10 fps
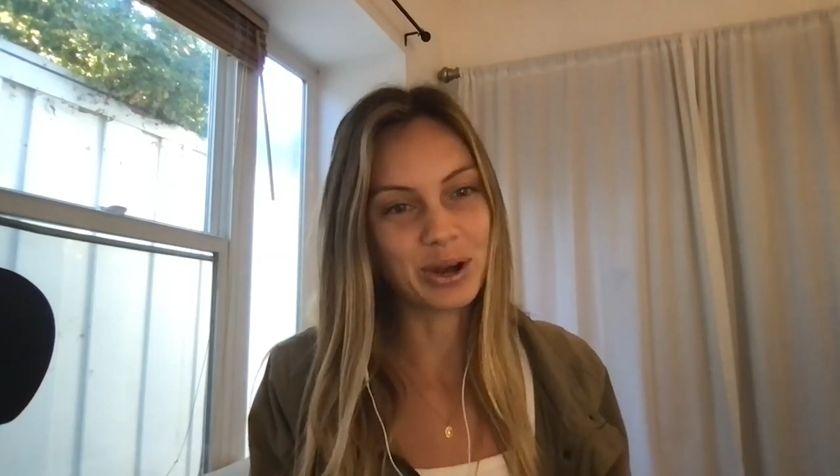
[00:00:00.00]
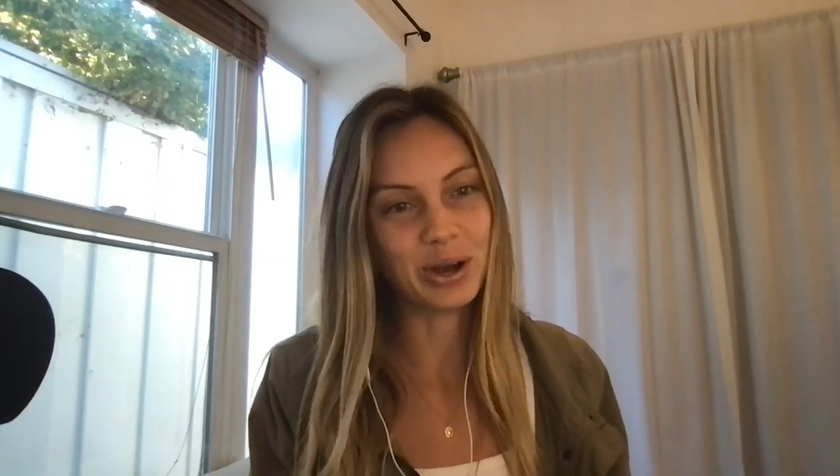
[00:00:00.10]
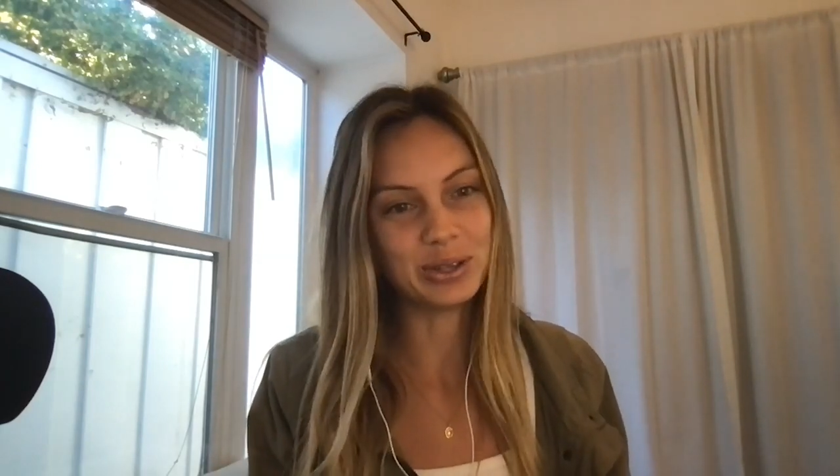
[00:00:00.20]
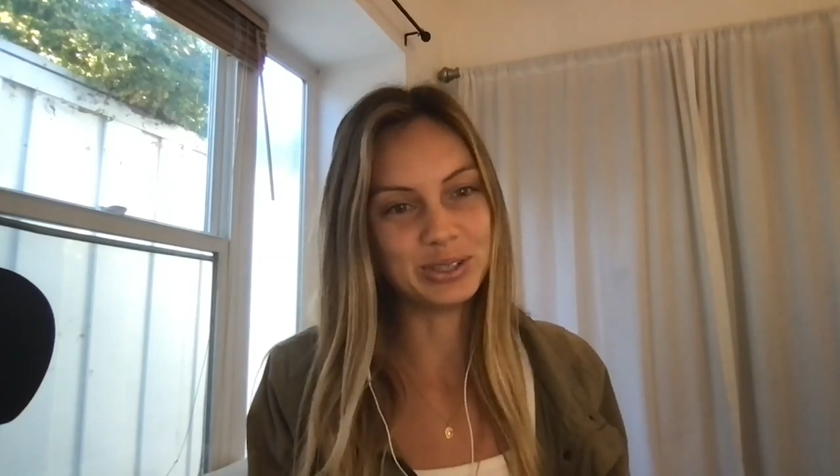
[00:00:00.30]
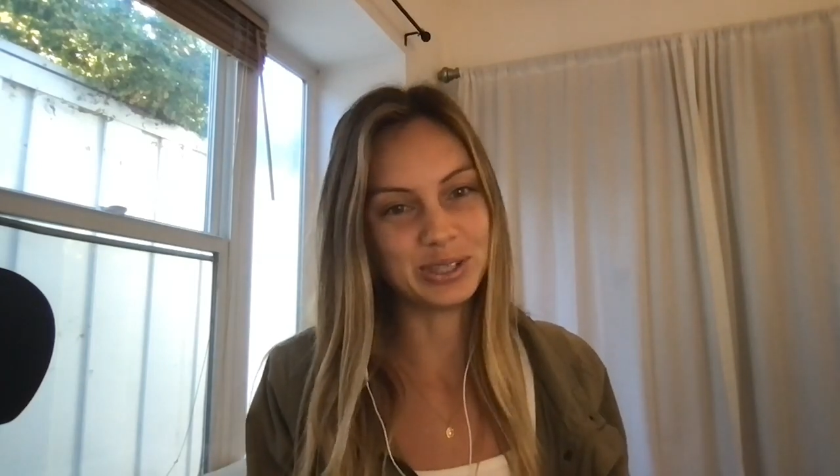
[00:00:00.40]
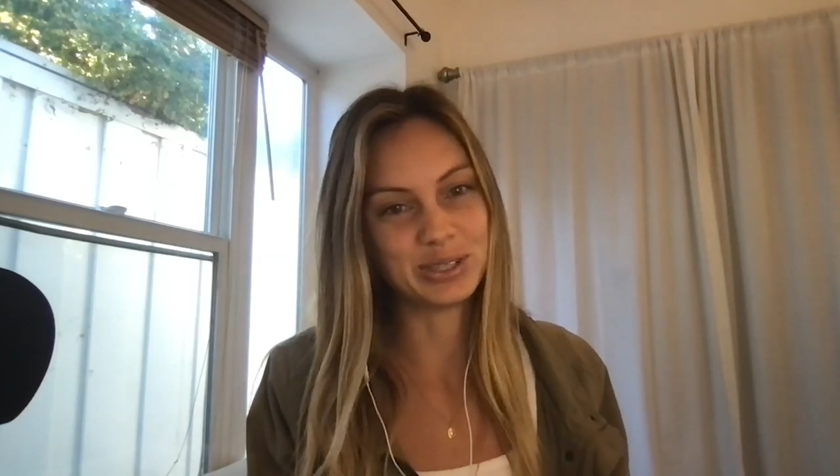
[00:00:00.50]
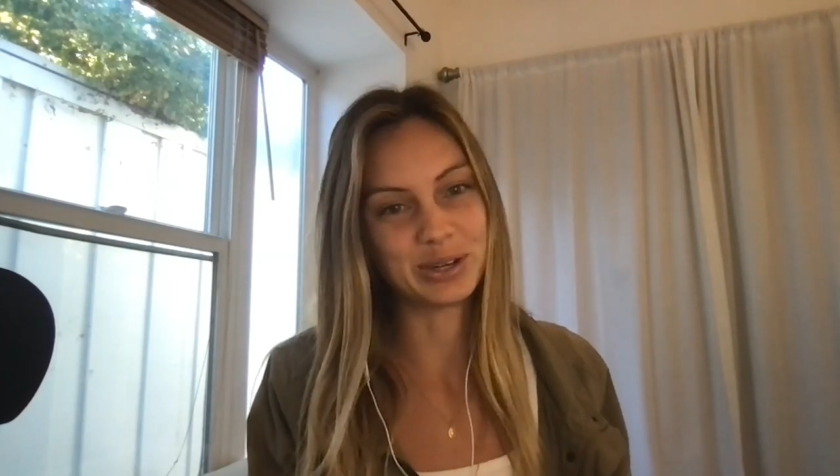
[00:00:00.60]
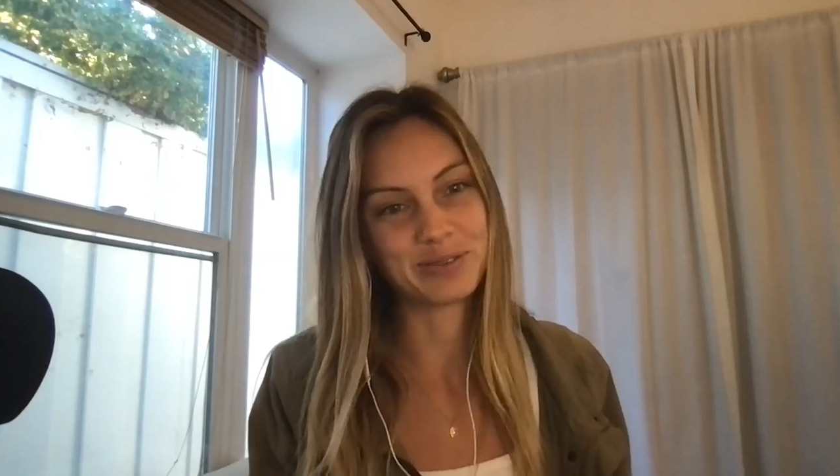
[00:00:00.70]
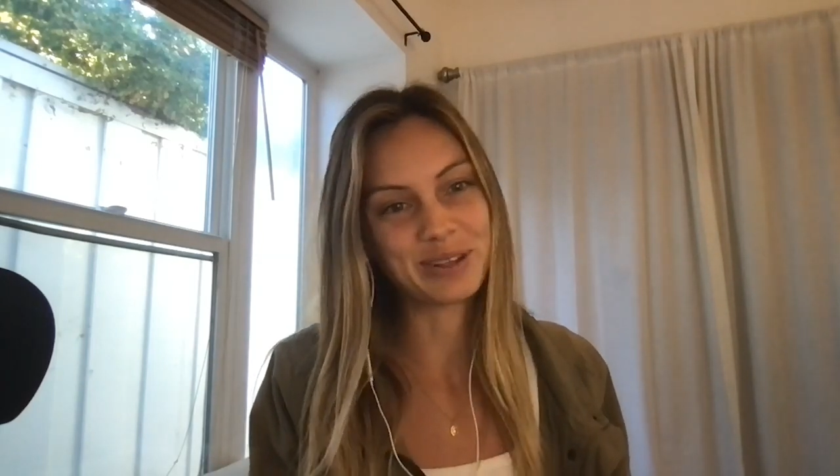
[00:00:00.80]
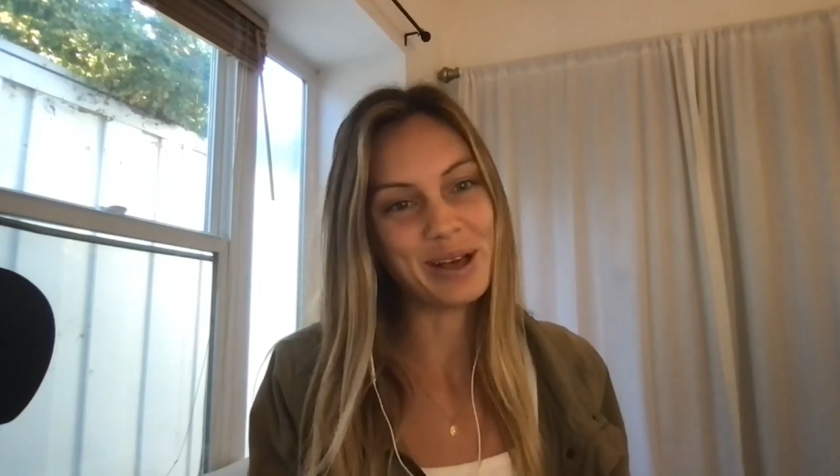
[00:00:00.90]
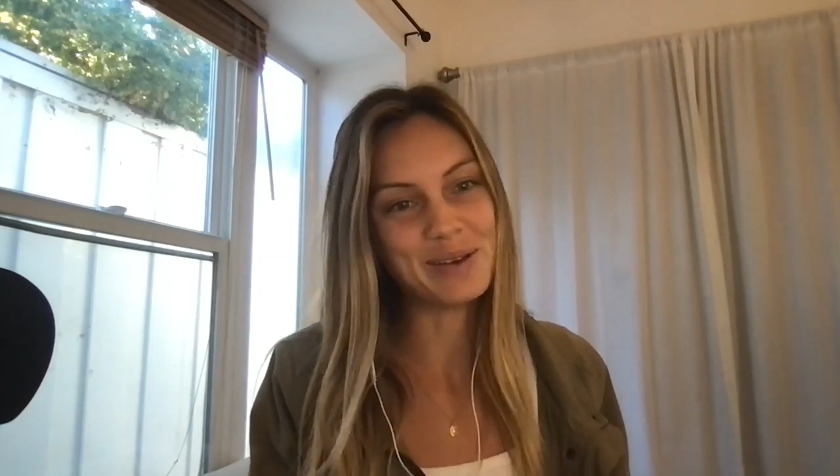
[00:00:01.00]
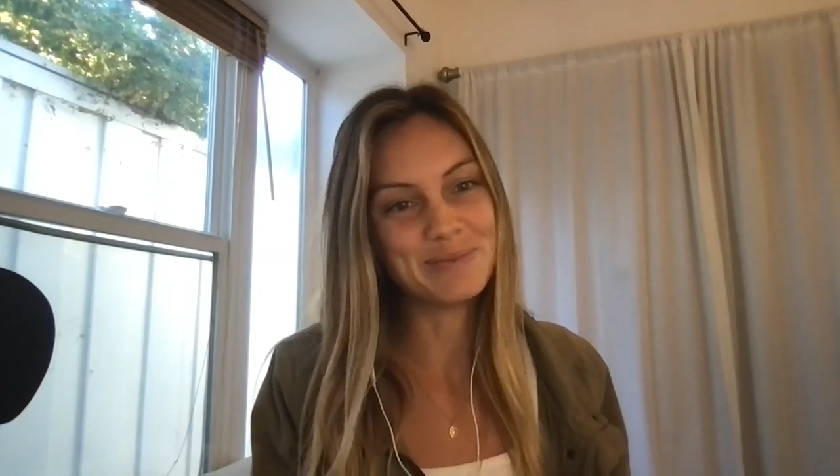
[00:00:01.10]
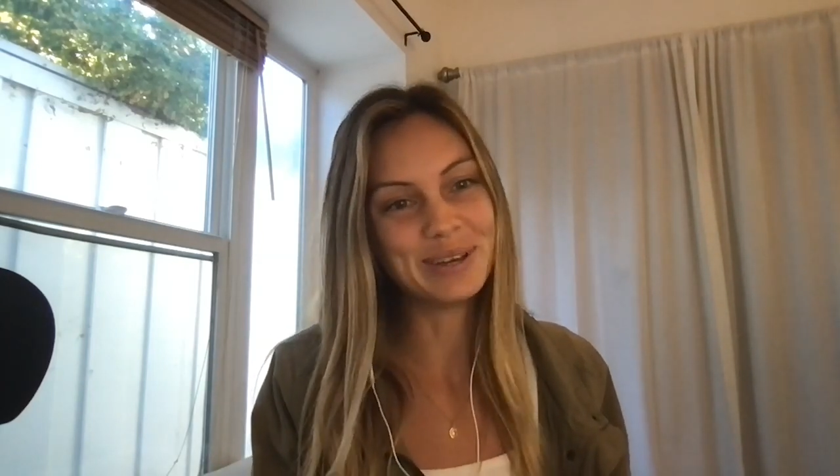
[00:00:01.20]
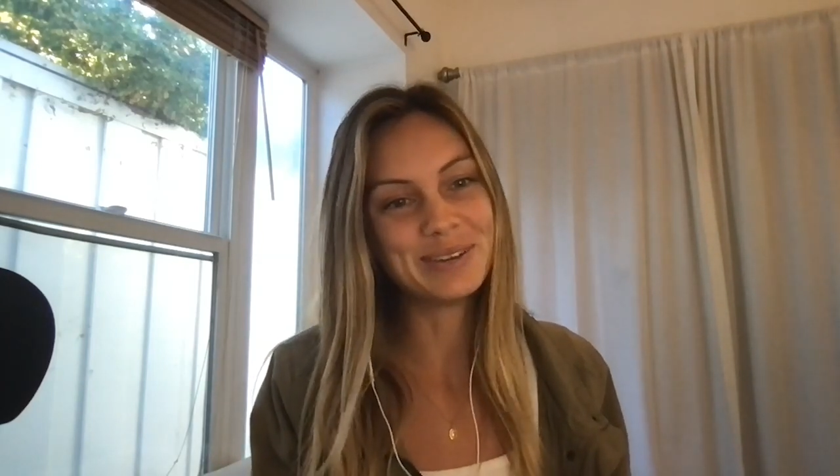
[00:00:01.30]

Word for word: college's surf club.